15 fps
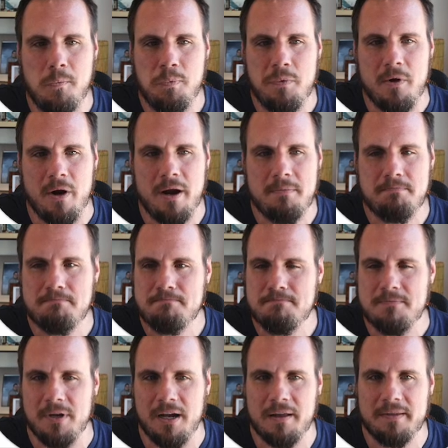All right,
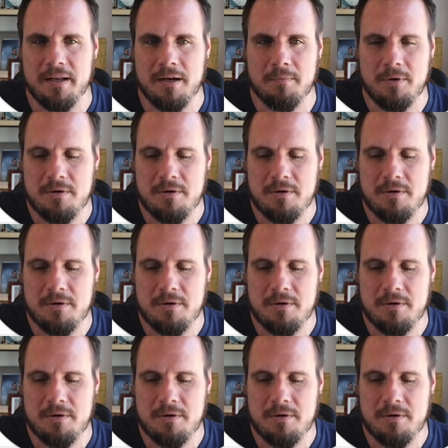you got that number?